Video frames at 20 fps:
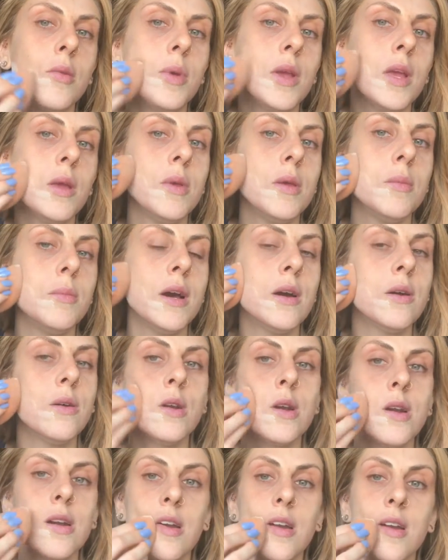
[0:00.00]
baby
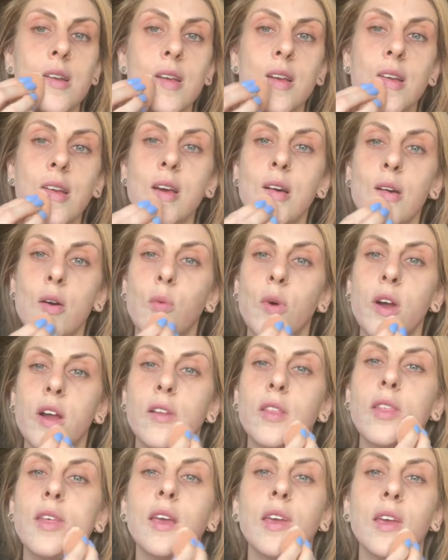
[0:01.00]
powder,
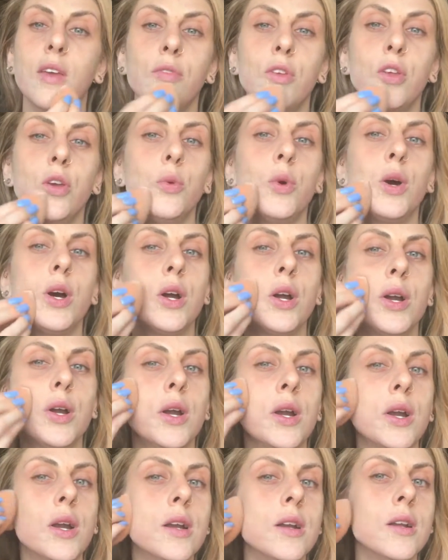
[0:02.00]
where like if you
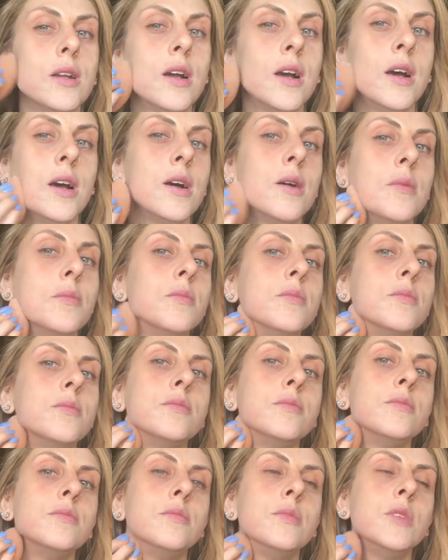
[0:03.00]
are
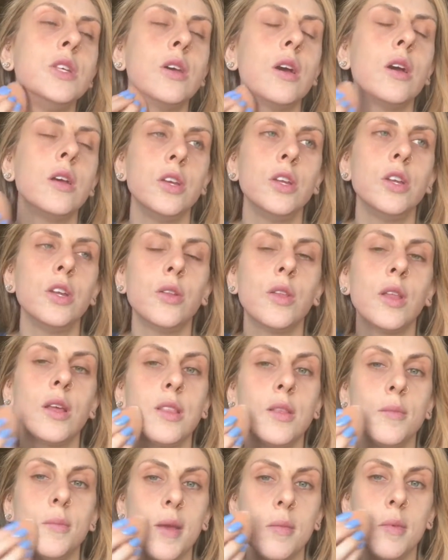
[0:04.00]
you know,
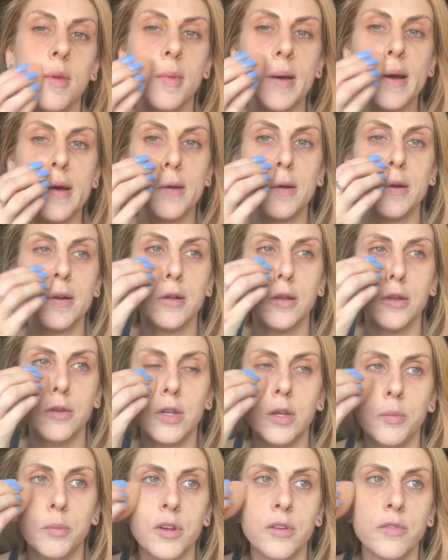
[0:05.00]
like the baby powder you
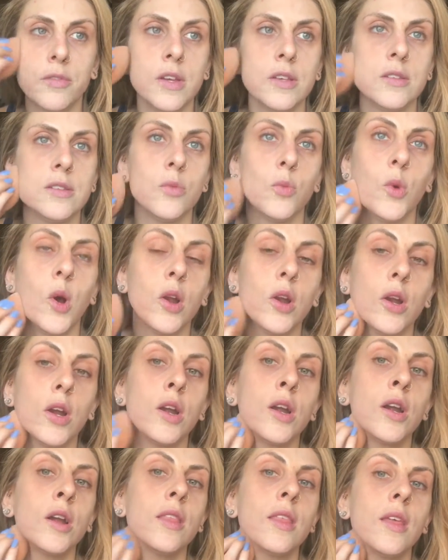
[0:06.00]
dip your face in
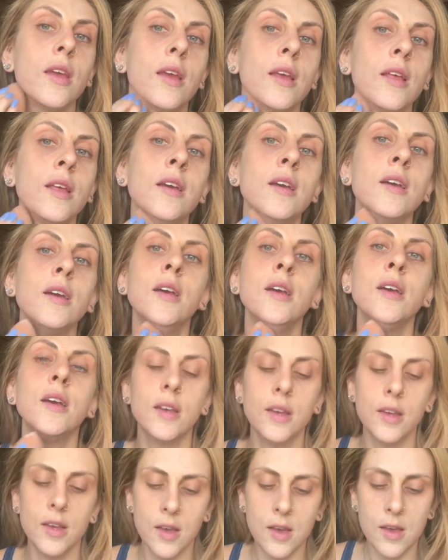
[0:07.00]
water thing.
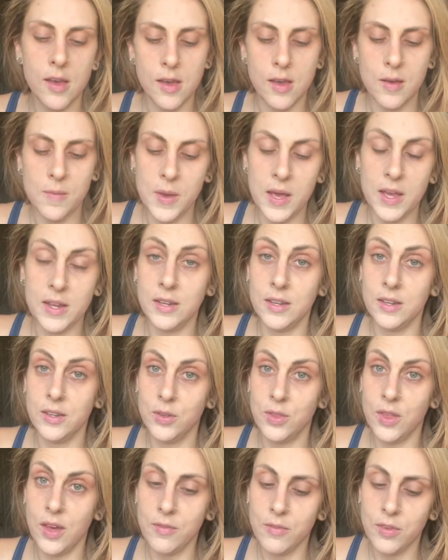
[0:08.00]
I did
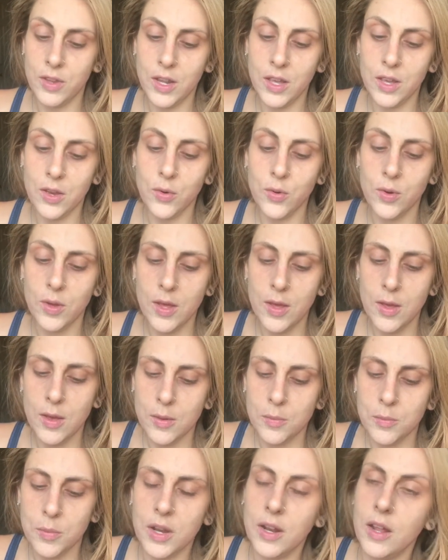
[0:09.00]
do that video,
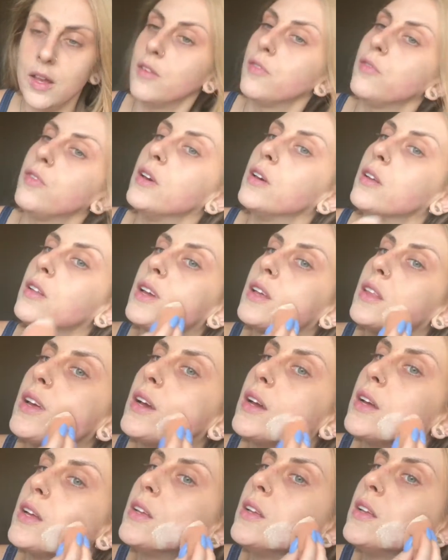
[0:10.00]
but I feel
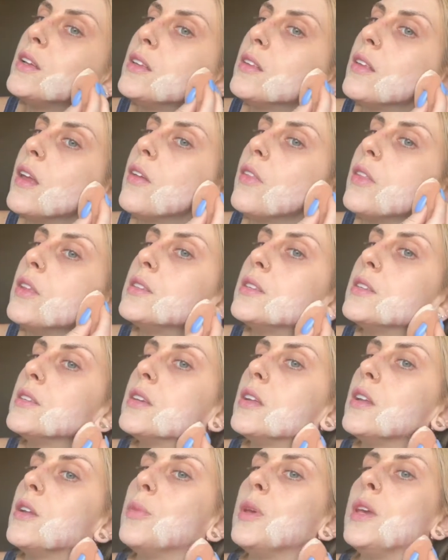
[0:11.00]
that is how this is
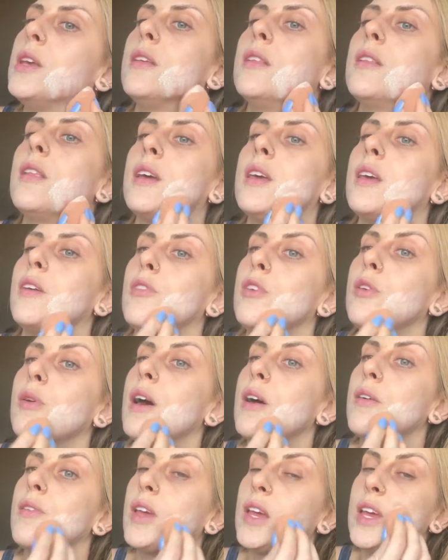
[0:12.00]
gonna be. Like if you
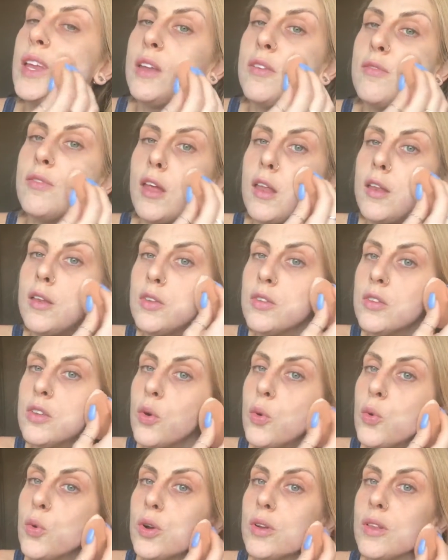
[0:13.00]
have like an event
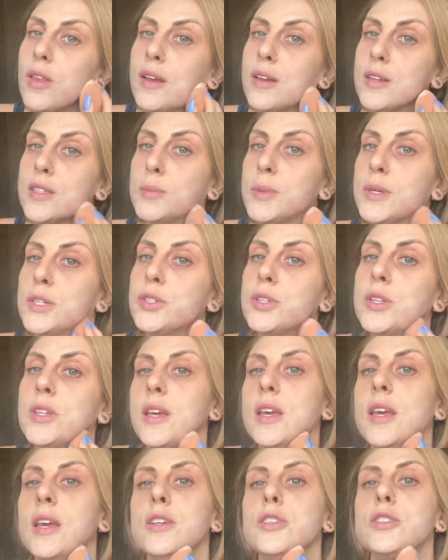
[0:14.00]
or like a special
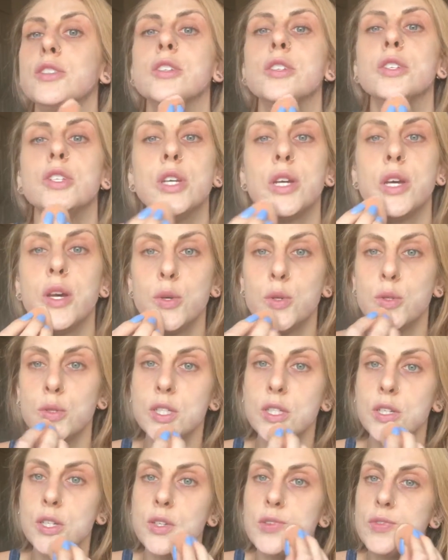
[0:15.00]
occasion to go
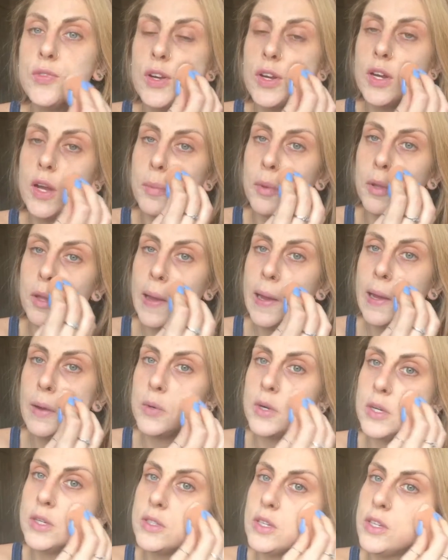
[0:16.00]
to for a couple
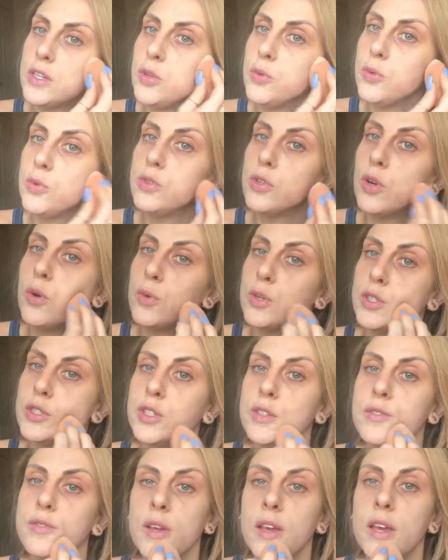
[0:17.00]
hours and you don't
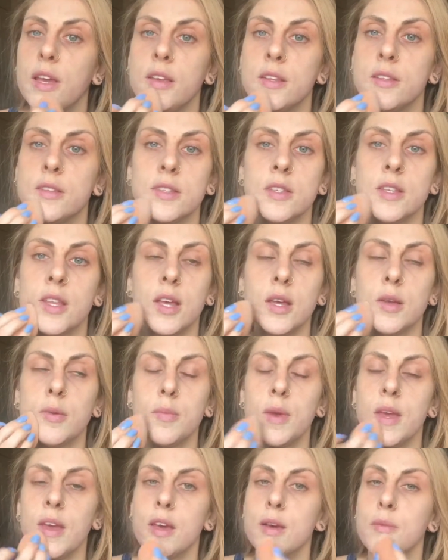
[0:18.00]
want your face like
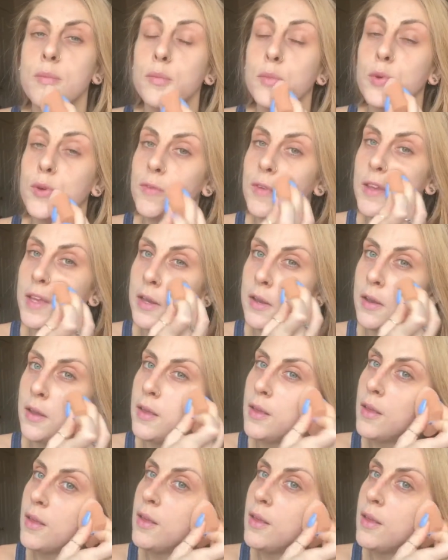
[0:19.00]
makeup moving,